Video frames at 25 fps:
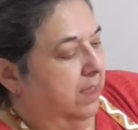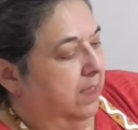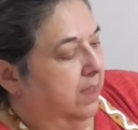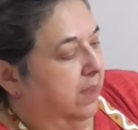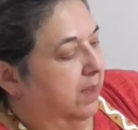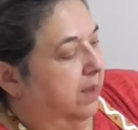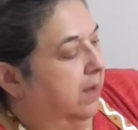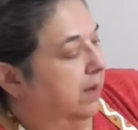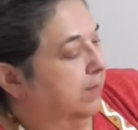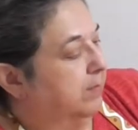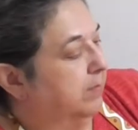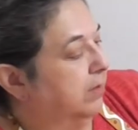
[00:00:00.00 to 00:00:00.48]

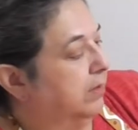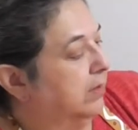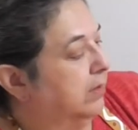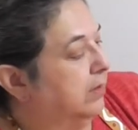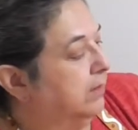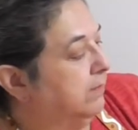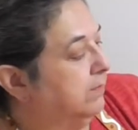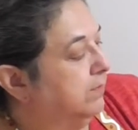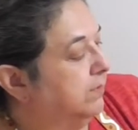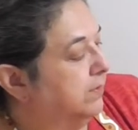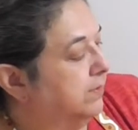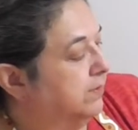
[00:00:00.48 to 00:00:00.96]
And I'm going to
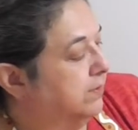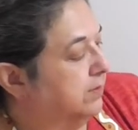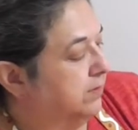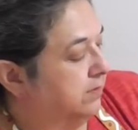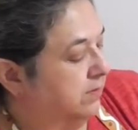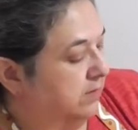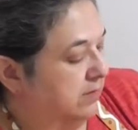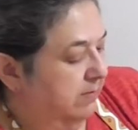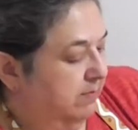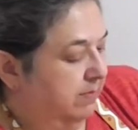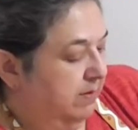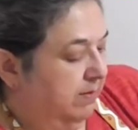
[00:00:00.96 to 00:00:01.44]
leave this
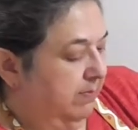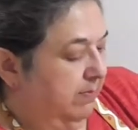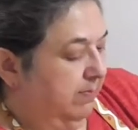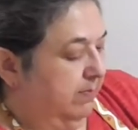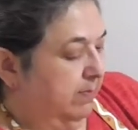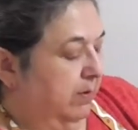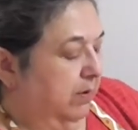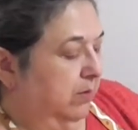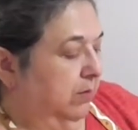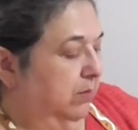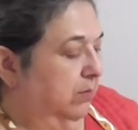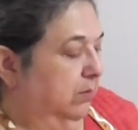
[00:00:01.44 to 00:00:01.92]
in a
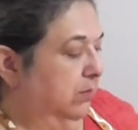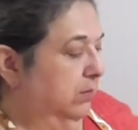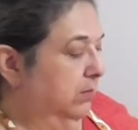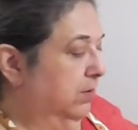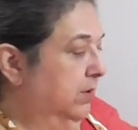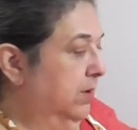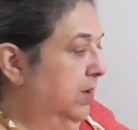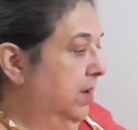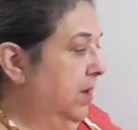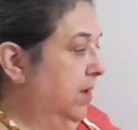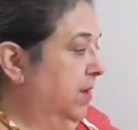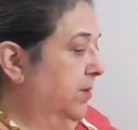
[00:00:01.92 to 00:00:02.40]
bowl.
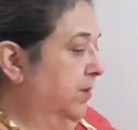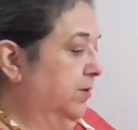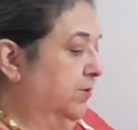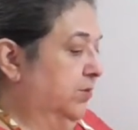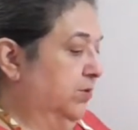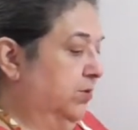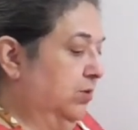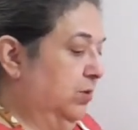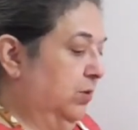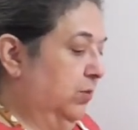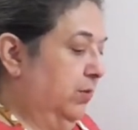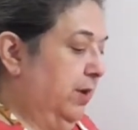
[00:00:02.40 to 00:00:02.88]
This
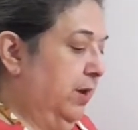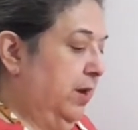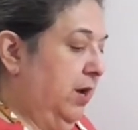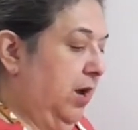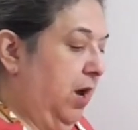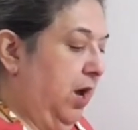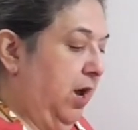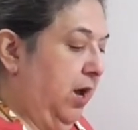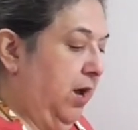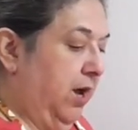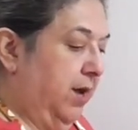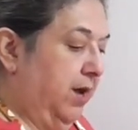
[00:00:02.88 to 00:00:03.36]
is already
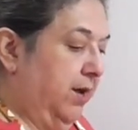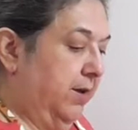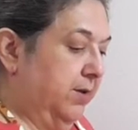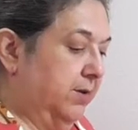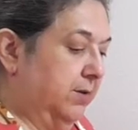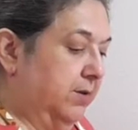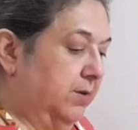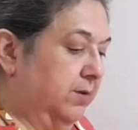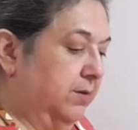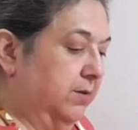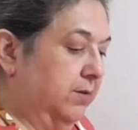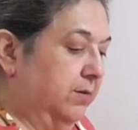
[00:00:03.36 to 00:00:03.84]
hot.
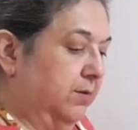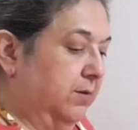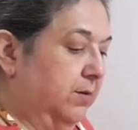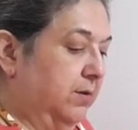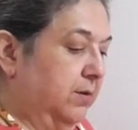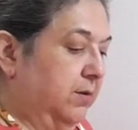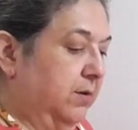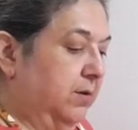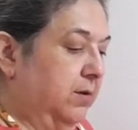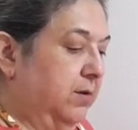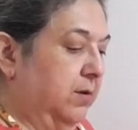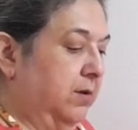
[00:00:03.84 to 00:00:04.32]

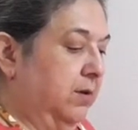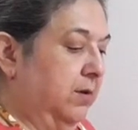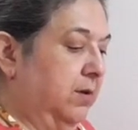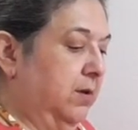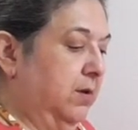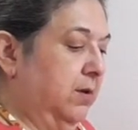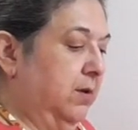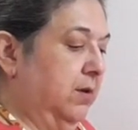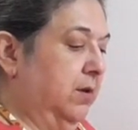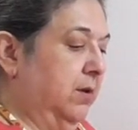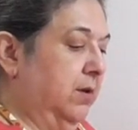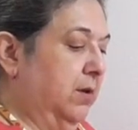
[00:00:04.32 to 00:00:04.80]

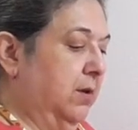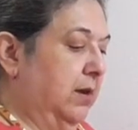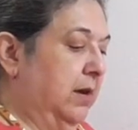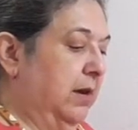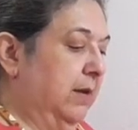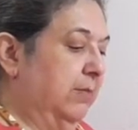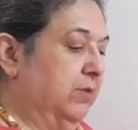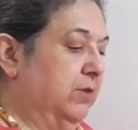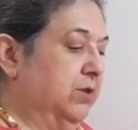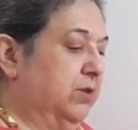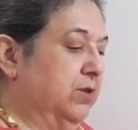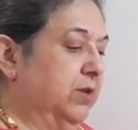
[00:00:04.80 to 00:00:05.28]
And
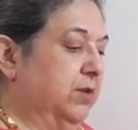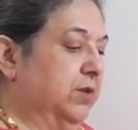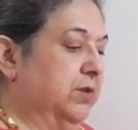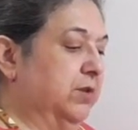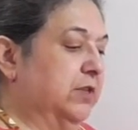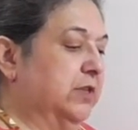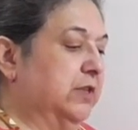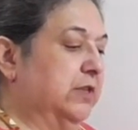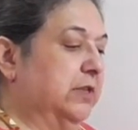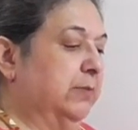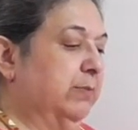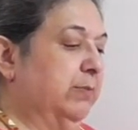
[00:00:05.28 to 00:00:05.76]
I'm just going to
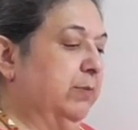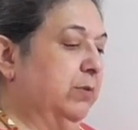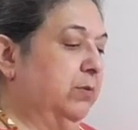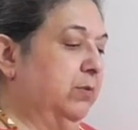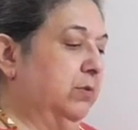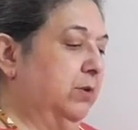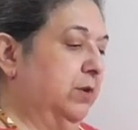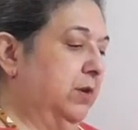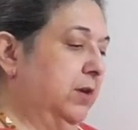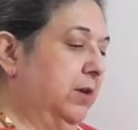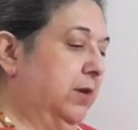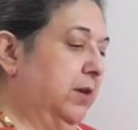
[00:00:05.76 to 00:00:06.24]
spoon
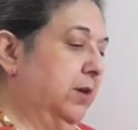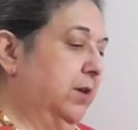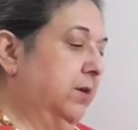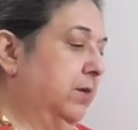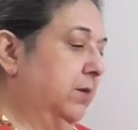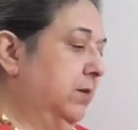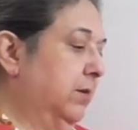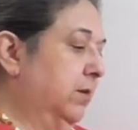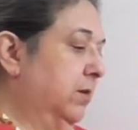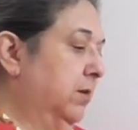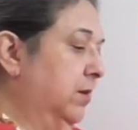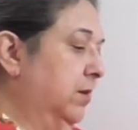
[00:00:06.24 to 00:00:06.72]
it in